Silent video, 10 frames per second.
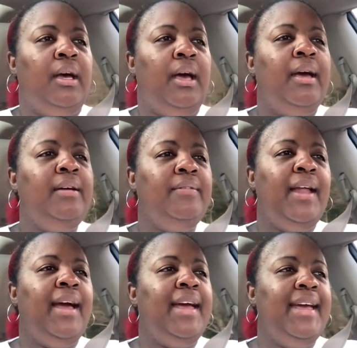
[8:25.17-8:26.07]
I have
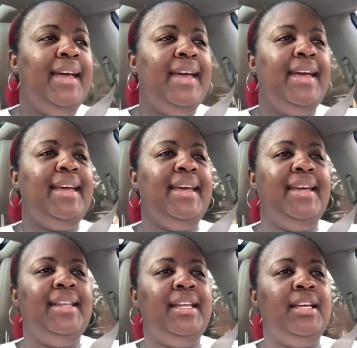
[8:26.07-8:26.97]
not had
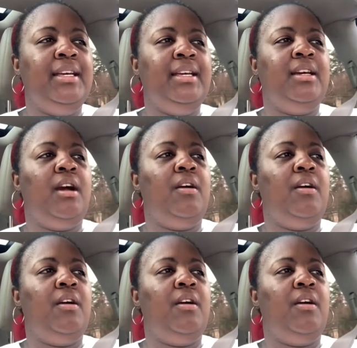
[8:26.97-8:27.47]
any